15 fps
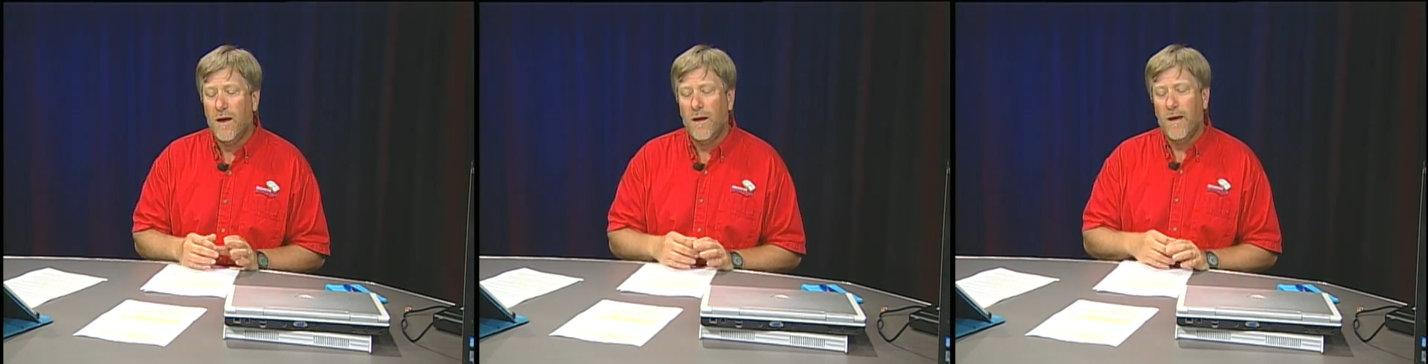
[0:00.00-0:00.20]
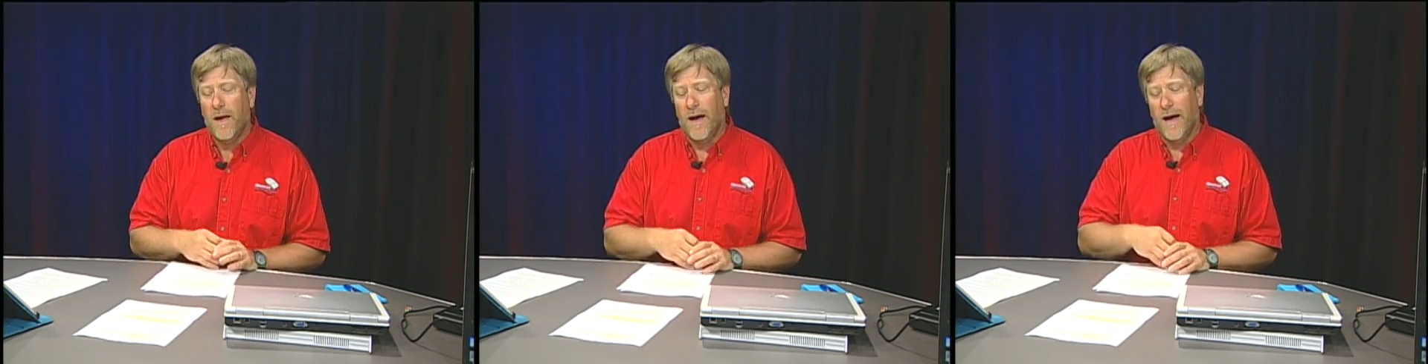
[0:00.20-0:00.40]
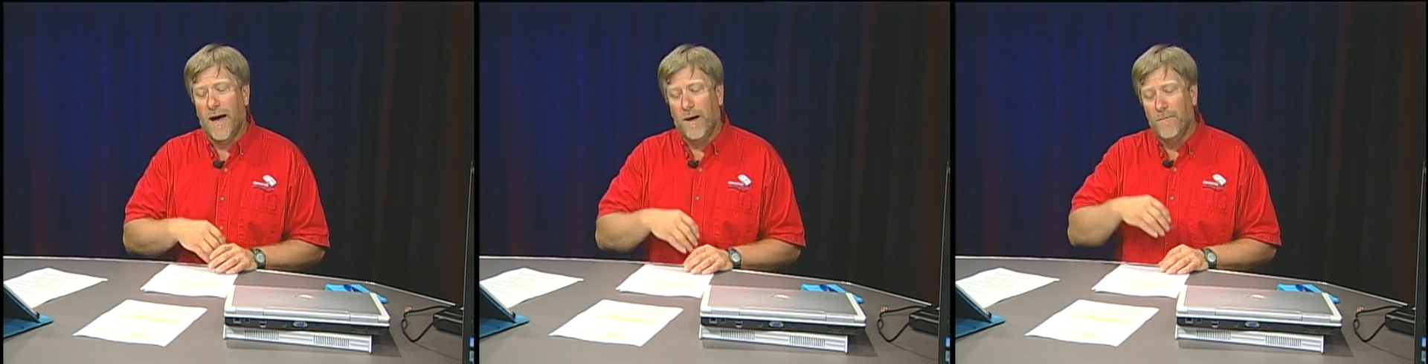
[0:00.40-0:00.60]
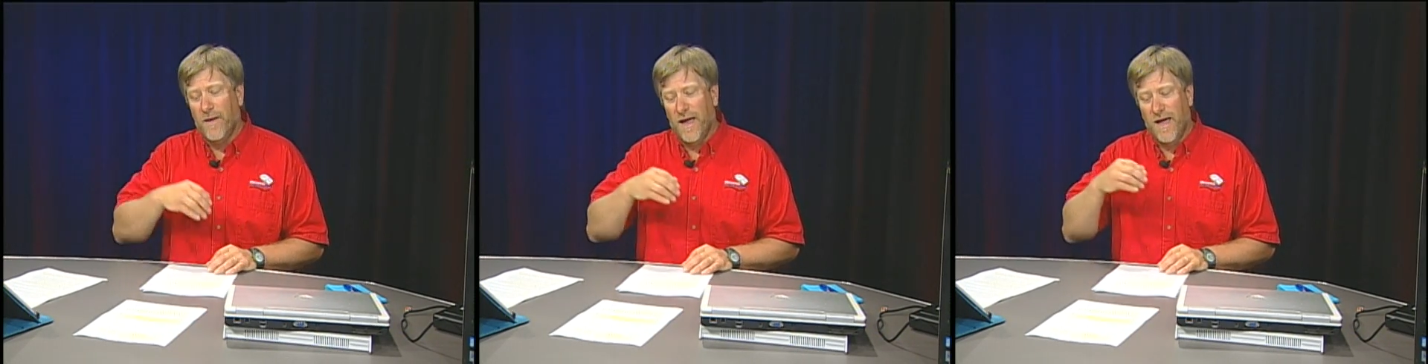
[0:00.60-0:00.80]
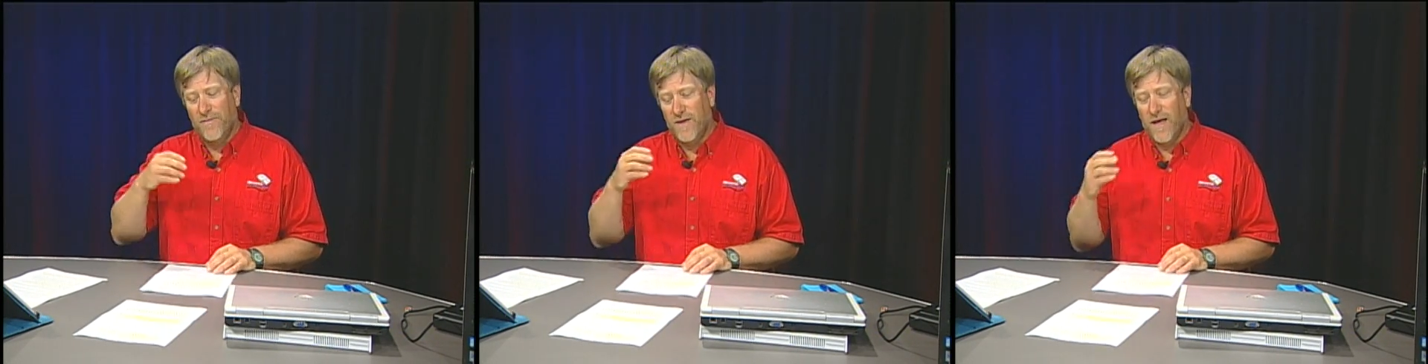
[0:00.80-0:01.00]

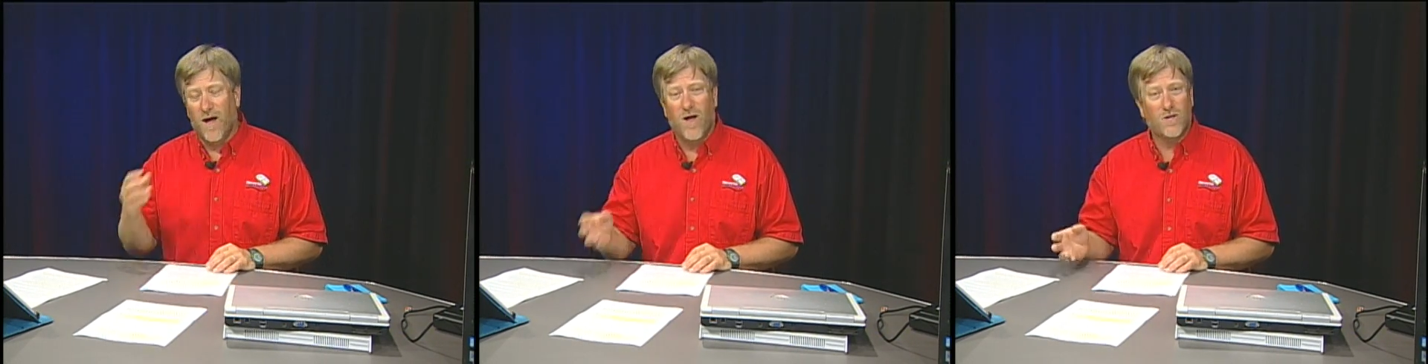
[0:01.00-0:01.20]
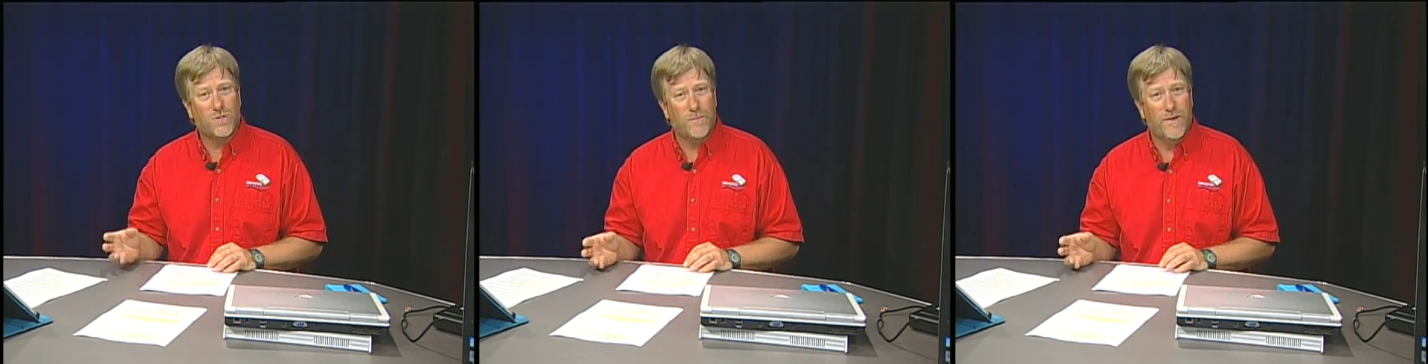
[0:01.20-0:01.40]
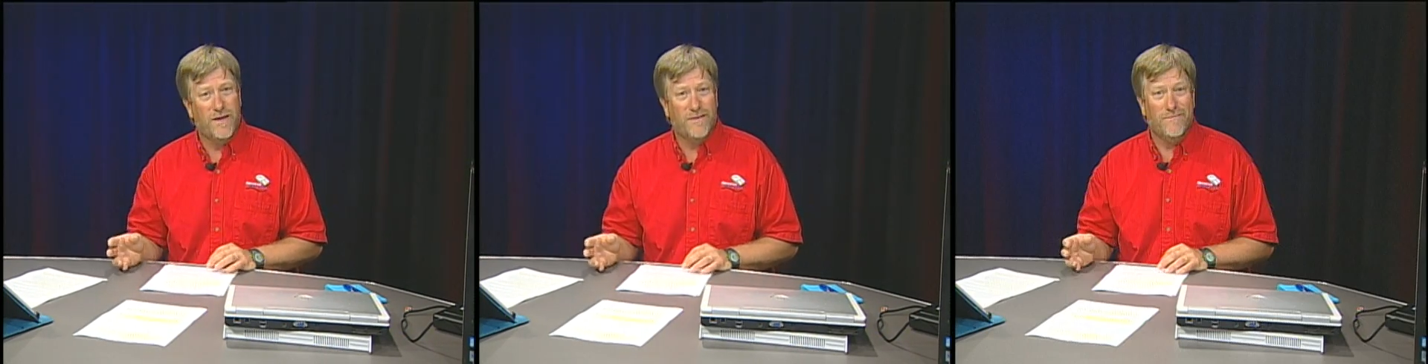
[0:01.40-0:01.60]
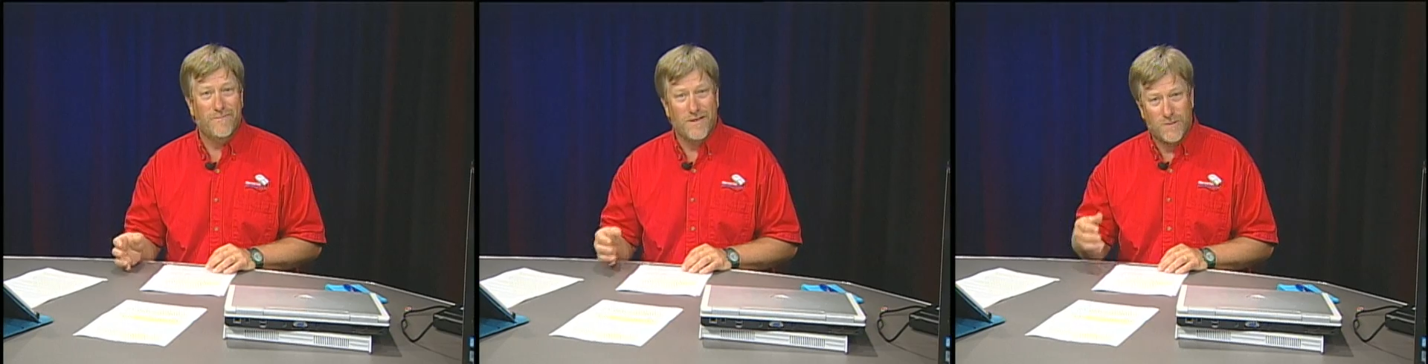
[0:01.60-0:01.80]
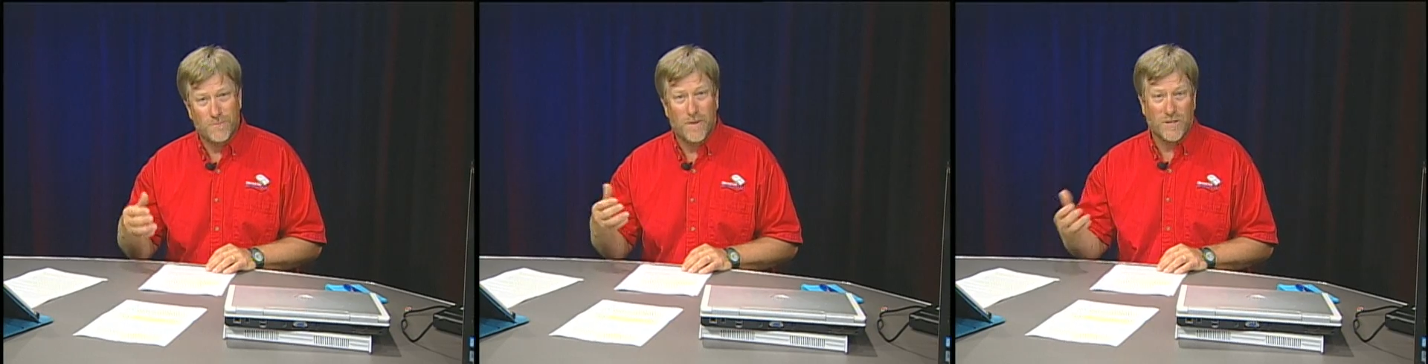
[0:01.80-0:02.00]
And the Ultimate
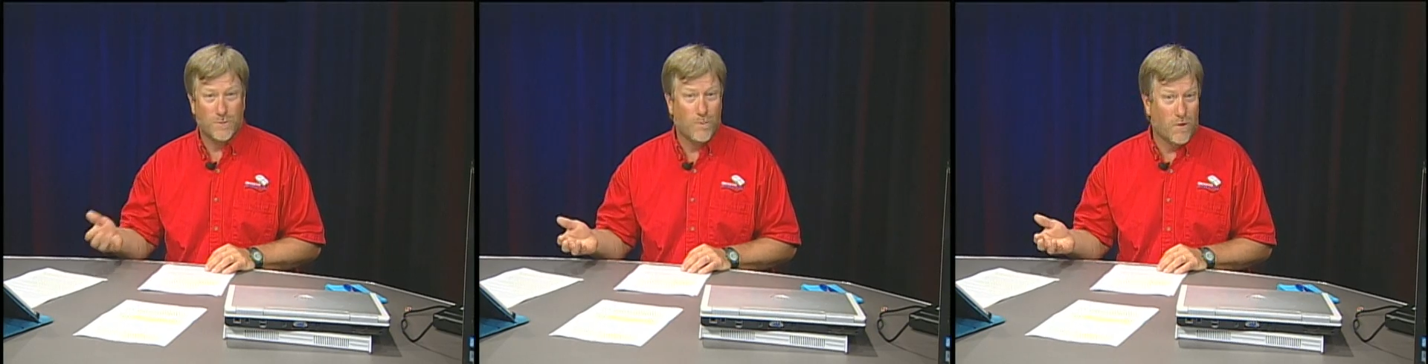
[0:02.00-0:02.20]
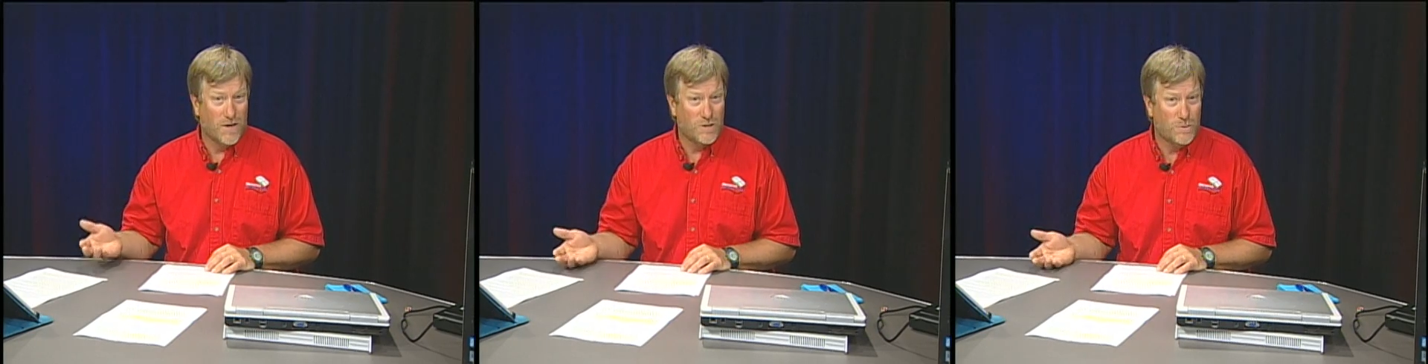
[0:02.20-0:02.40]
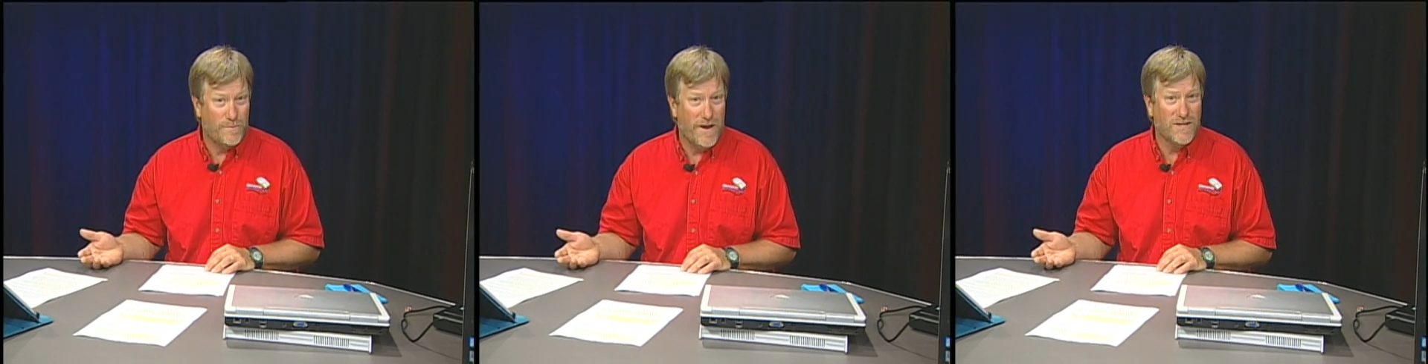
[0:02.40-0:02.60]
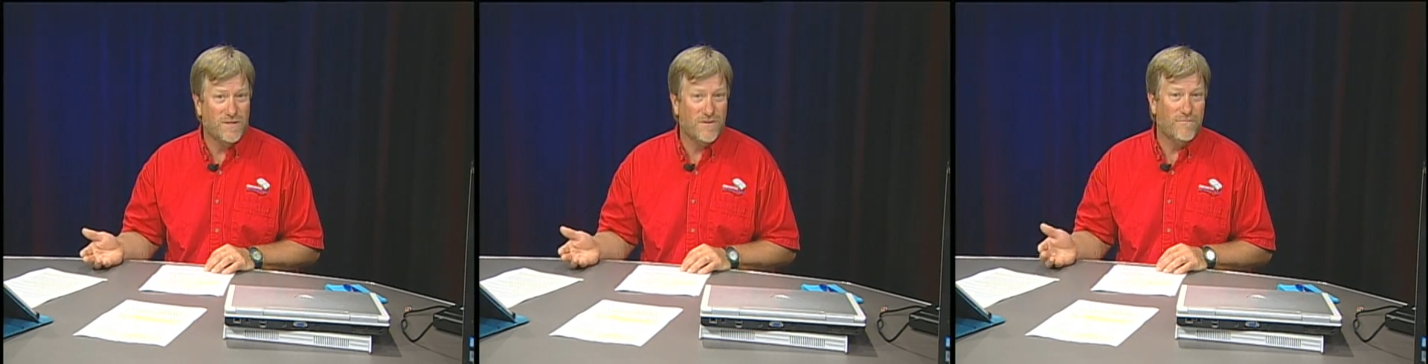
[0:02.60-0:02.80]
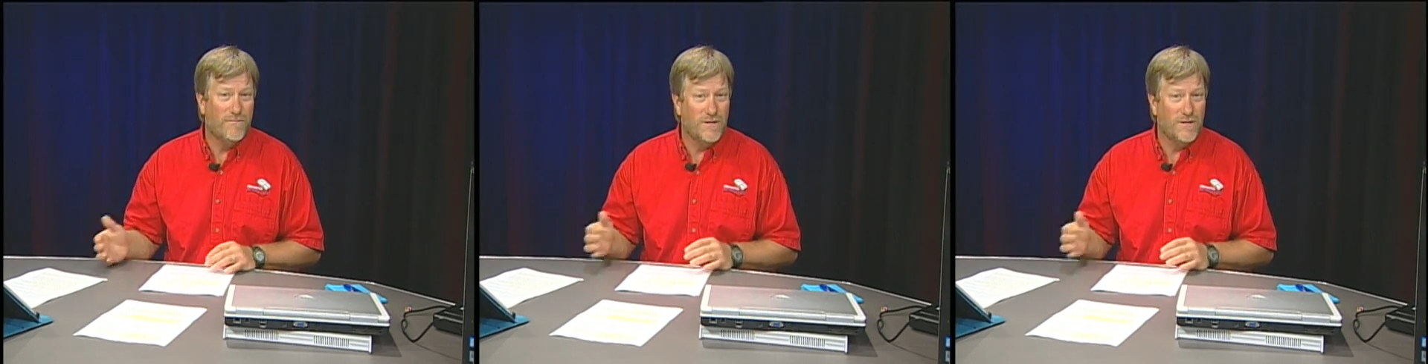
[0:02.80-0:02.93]
is much more expensive,